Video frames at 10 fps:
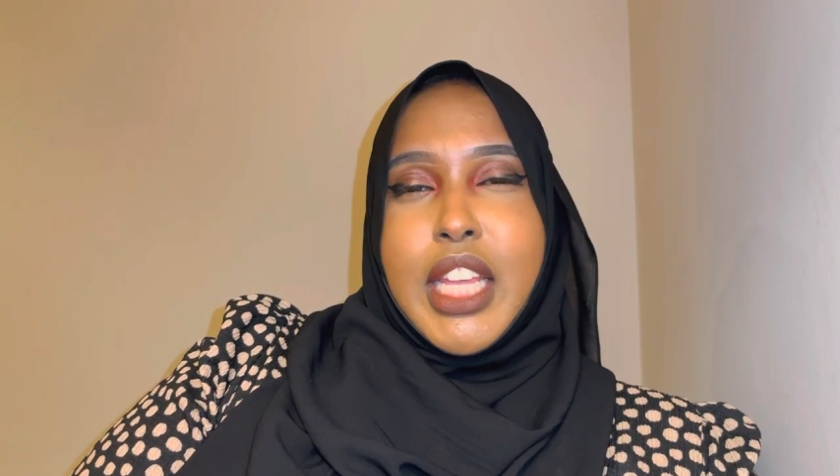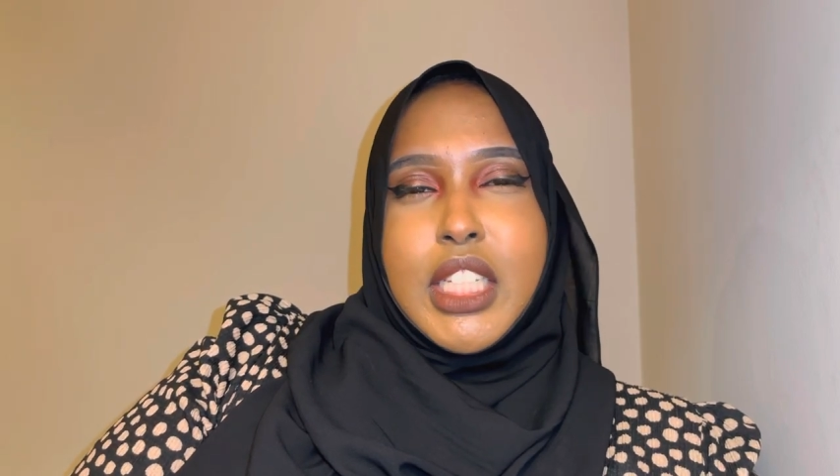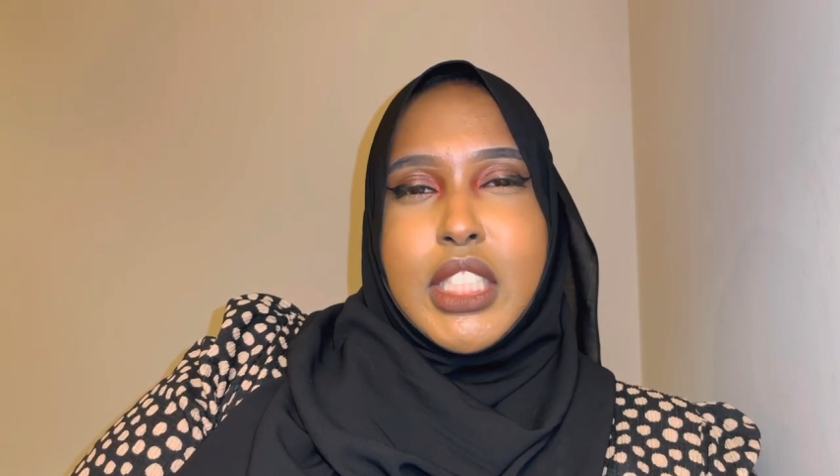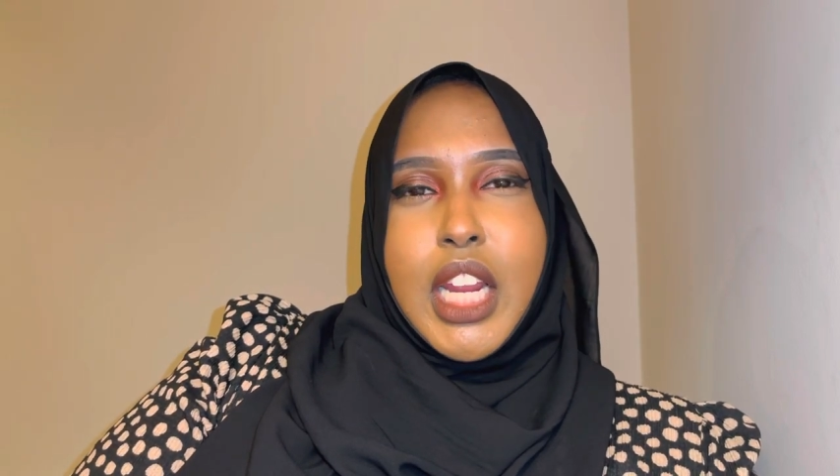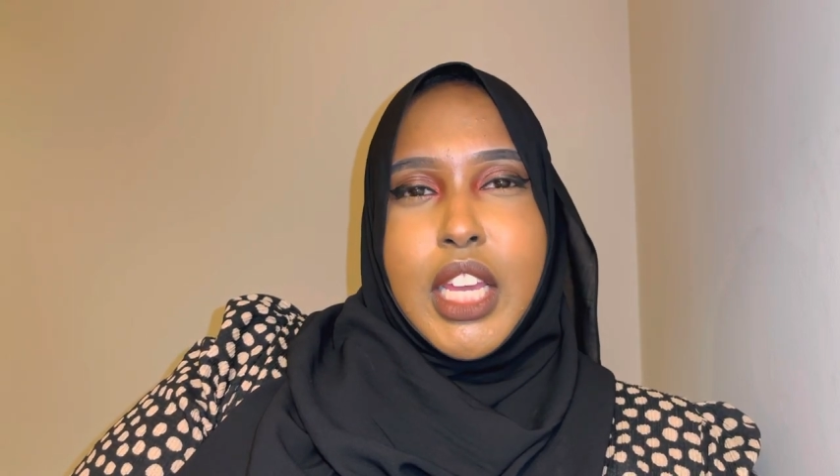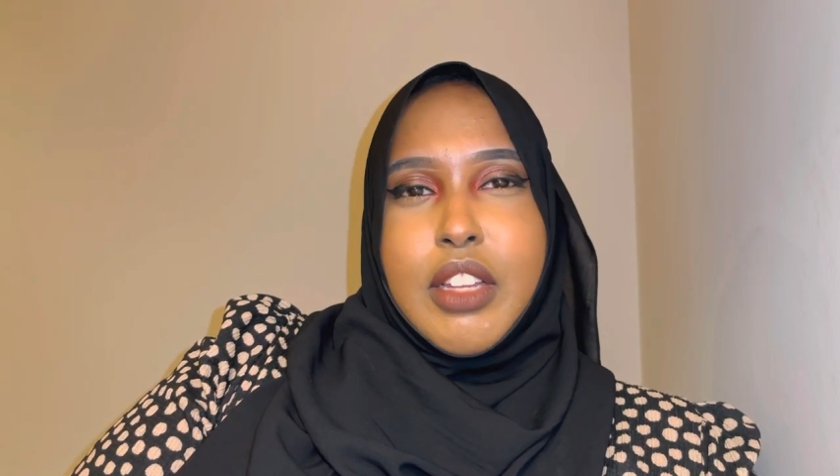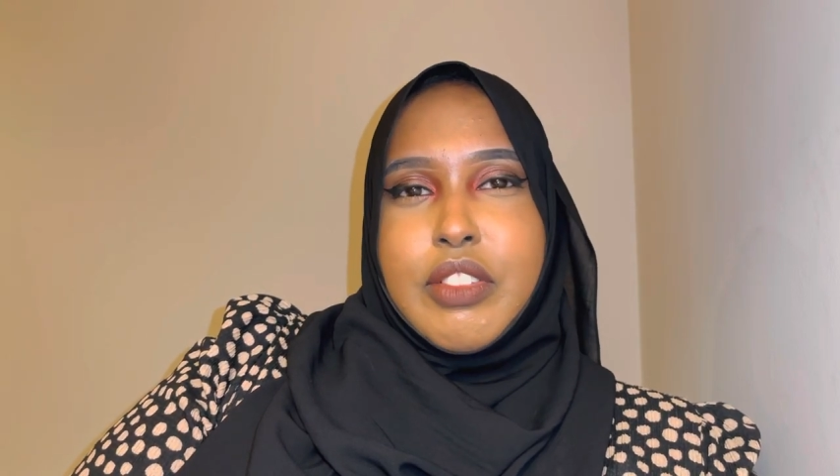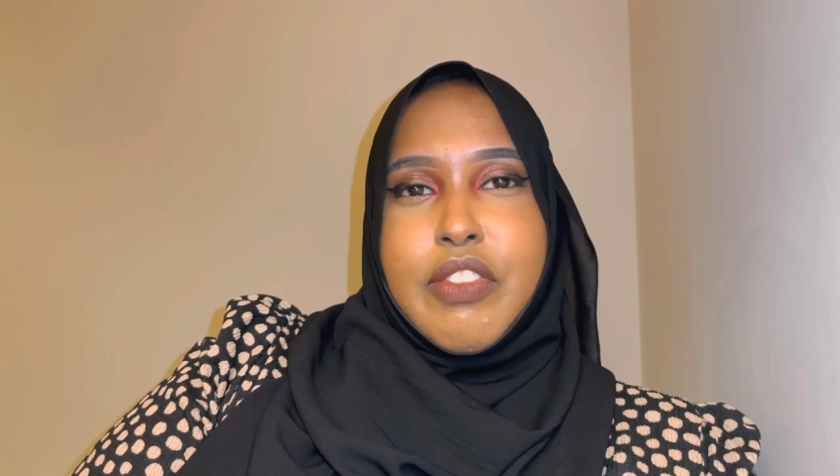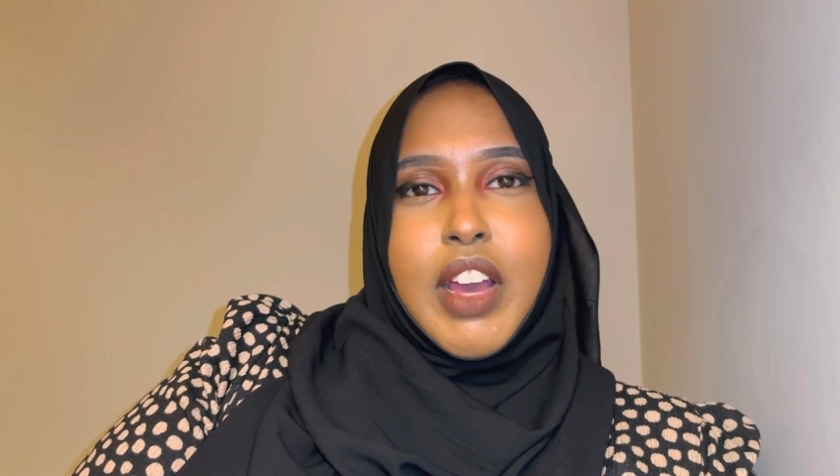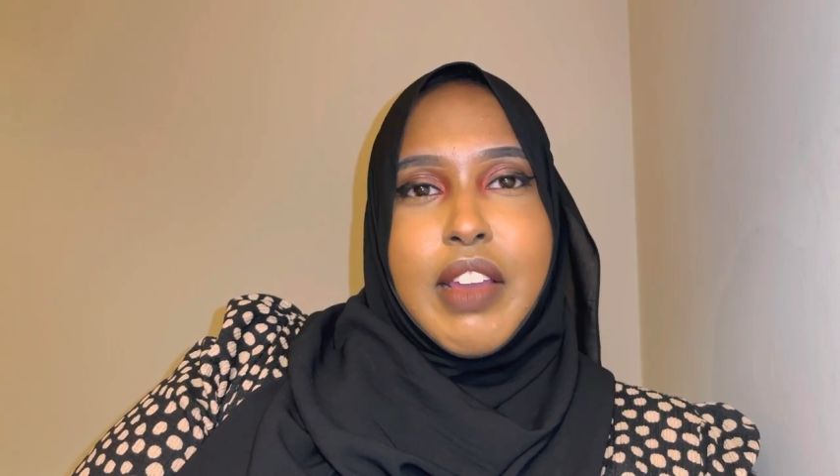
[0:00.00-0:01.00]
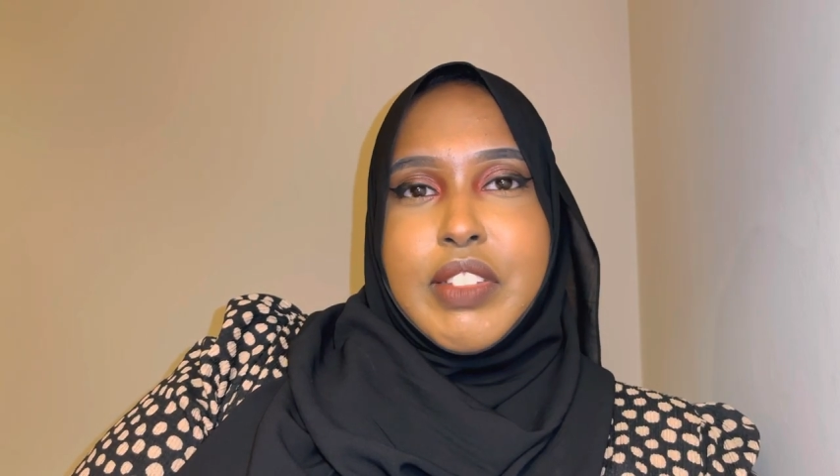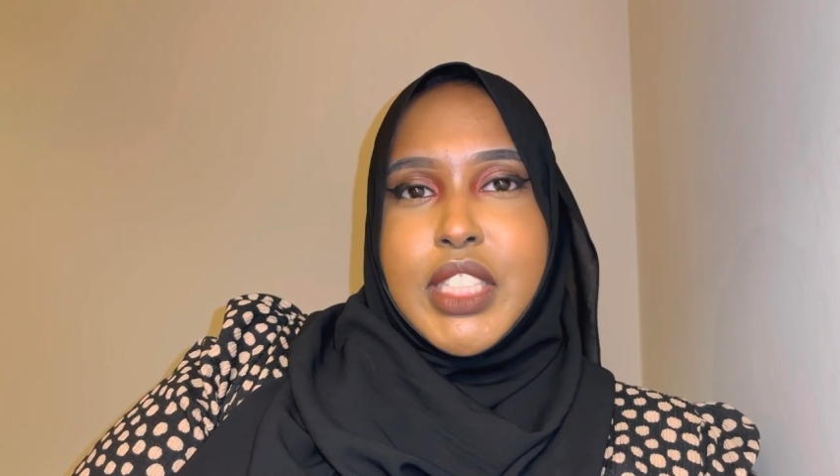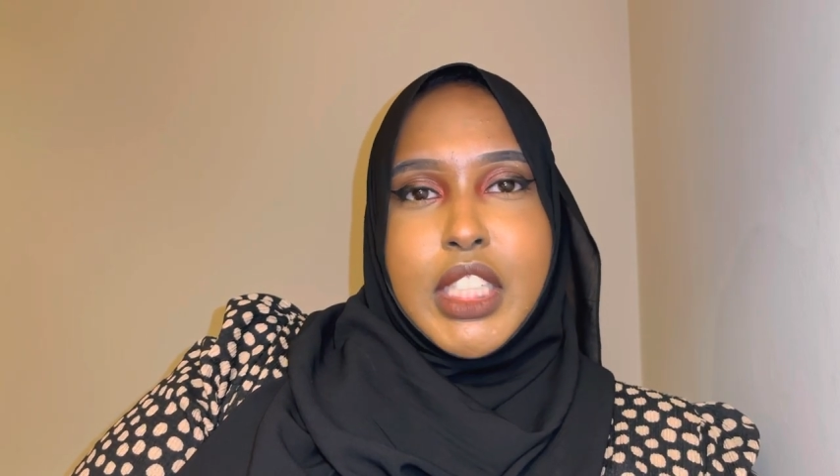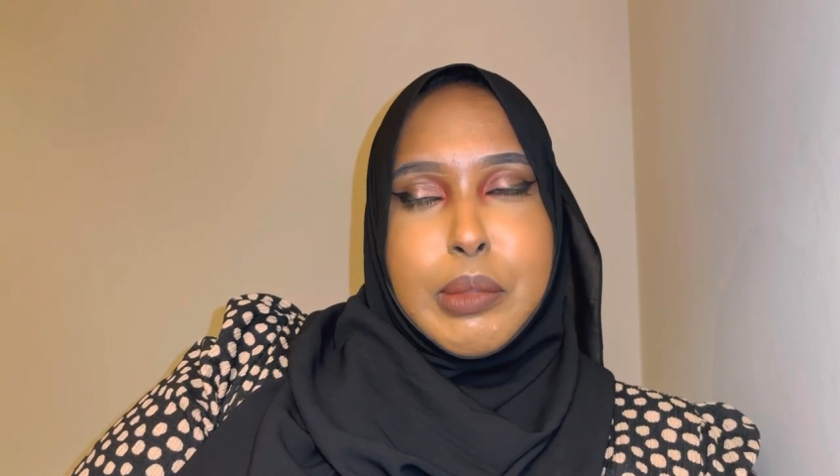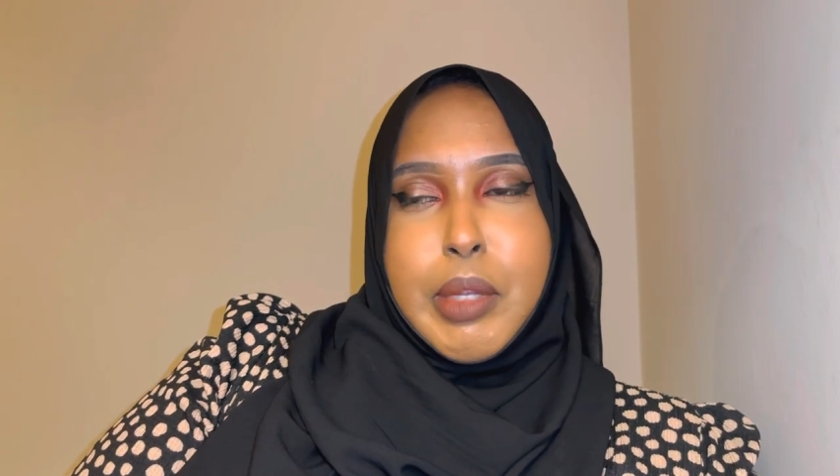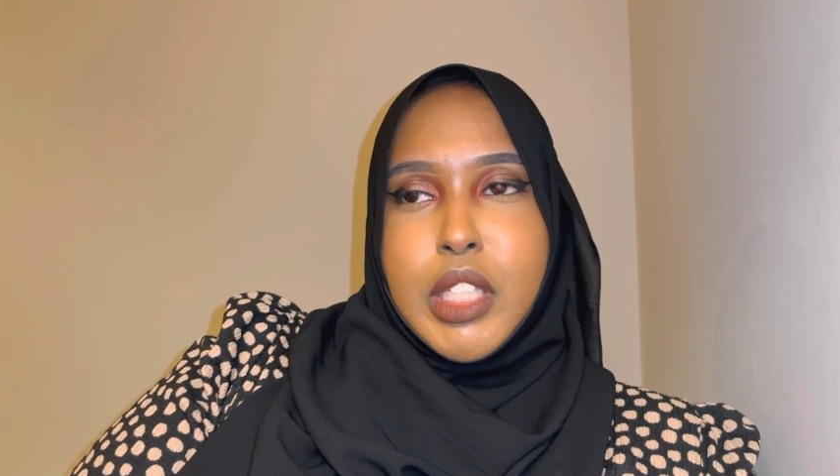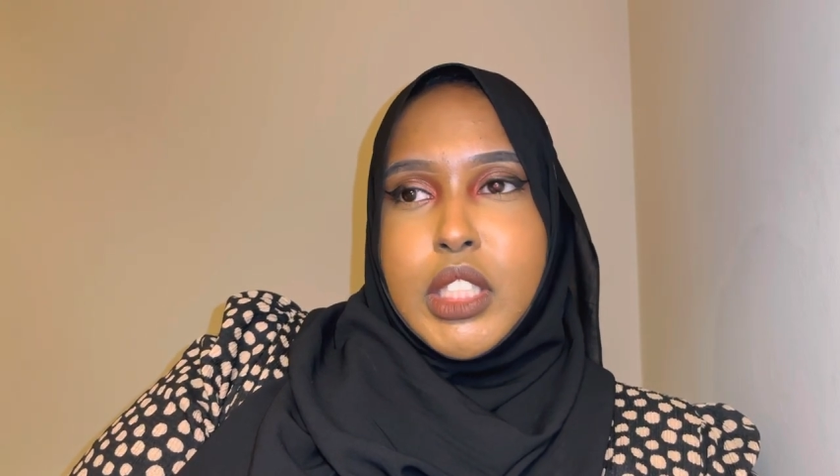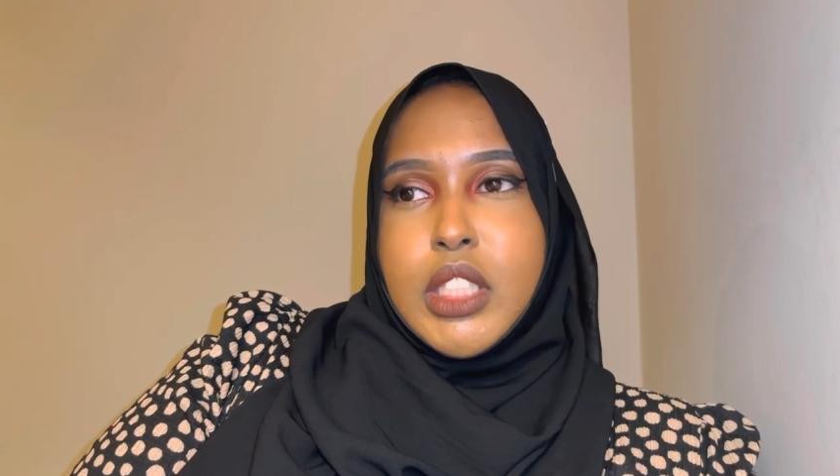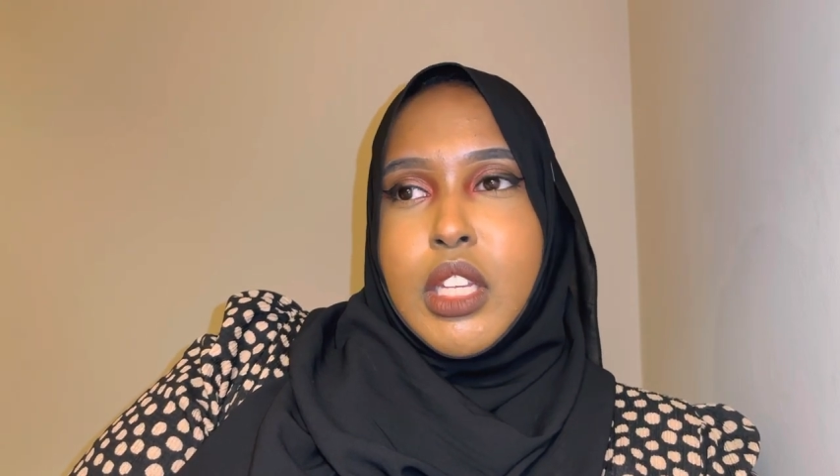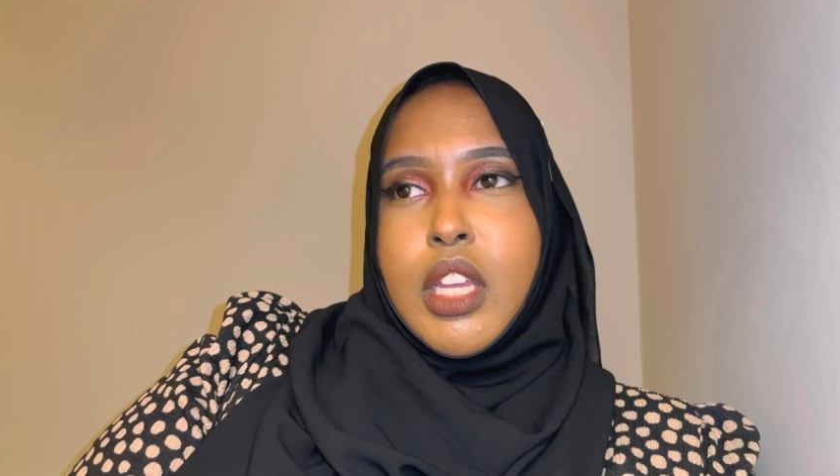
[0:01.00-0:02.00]
next like 5-6
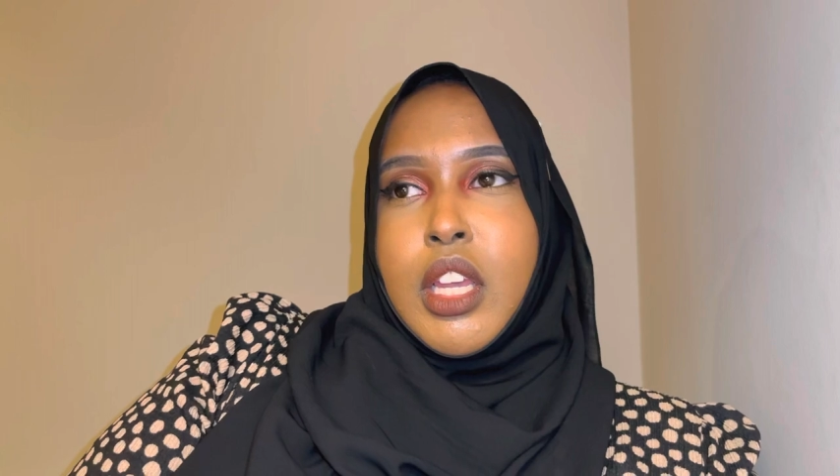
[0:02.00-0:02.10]
months,